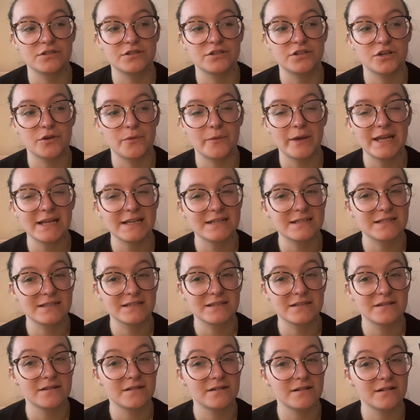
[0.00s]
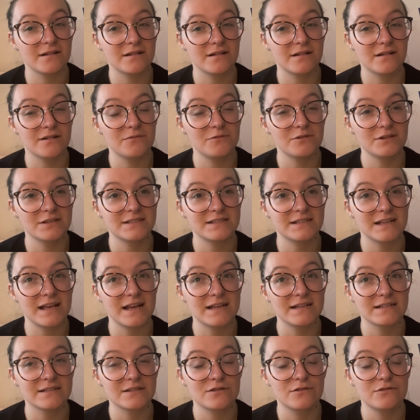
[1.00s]
Dewitt, I want to say
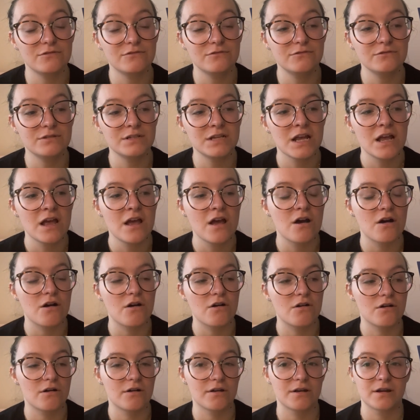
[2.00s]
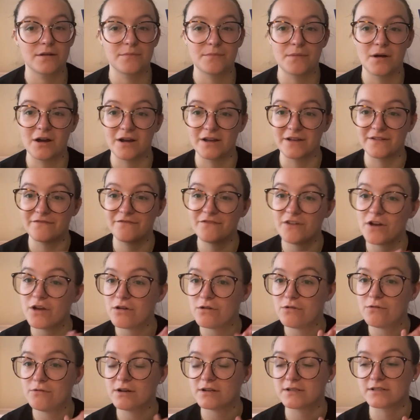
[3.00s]
it's called, on my
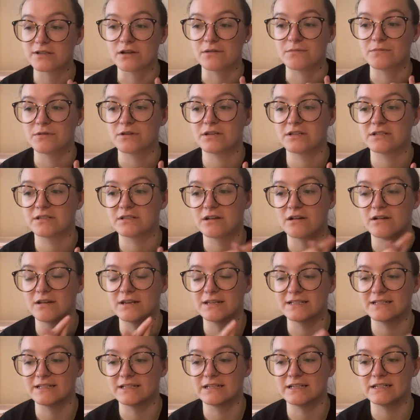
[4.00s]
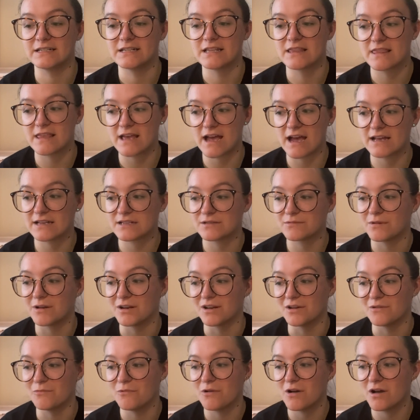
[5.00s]
phone. So I'm going to start listening to that while
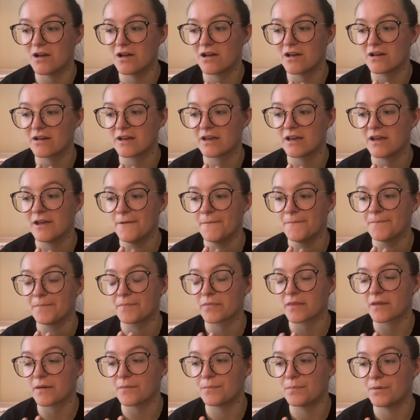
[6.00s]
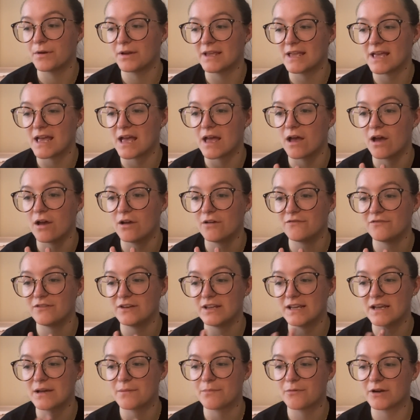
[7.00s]
I work. But yeah,
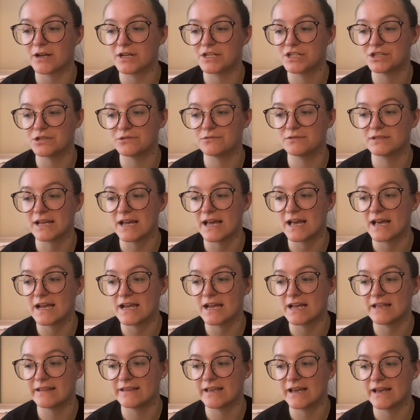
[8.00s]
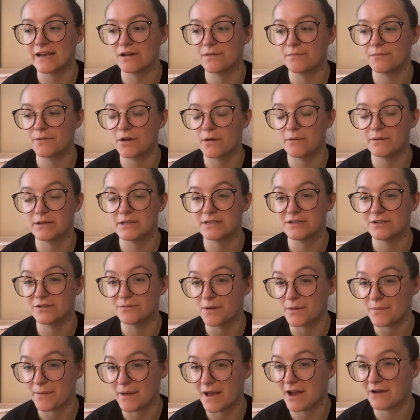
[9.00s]
hopefully a pretty chill day. And then I'm going to
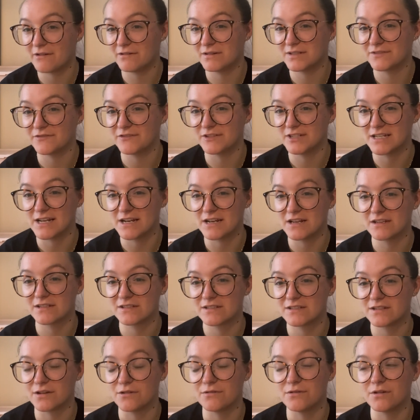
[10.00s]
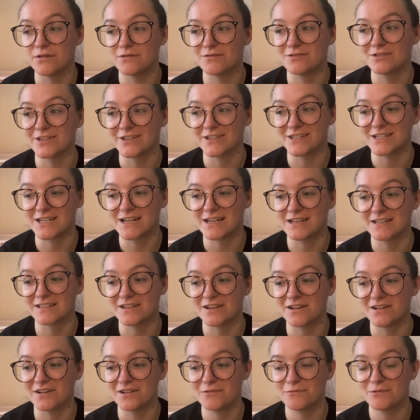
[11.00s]
my parents for dinner, so no studying
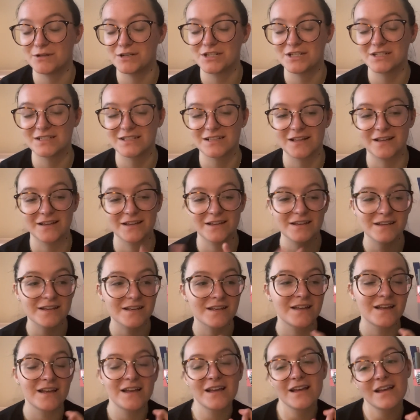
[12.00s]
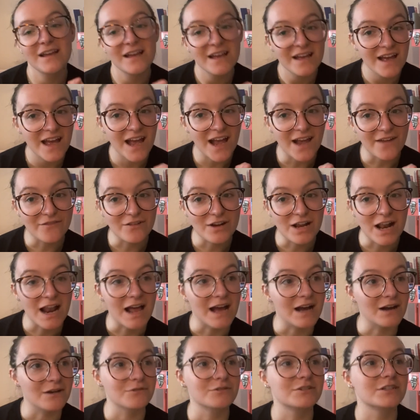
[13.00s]
tonight, which is like every
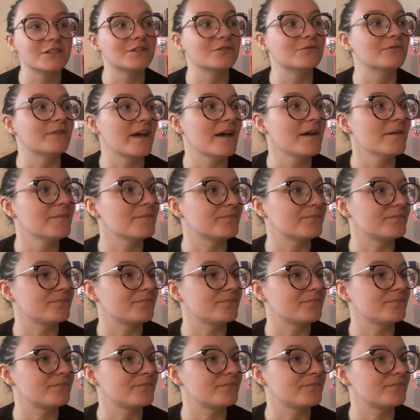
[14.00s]
cloud and all that.